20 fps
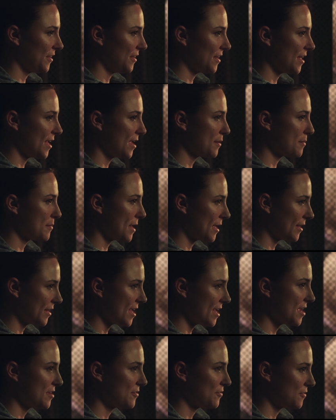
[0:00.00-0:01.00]
who is currently
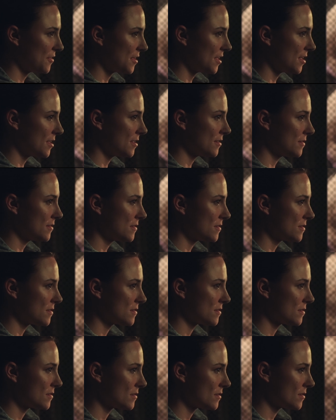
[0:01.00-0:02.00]
going through an identity
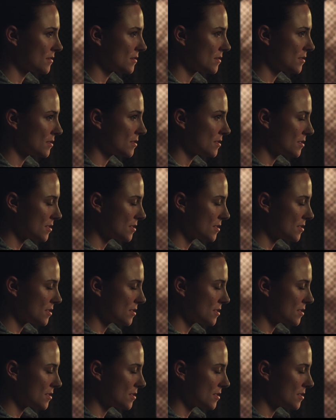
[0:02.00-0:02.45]
crisis.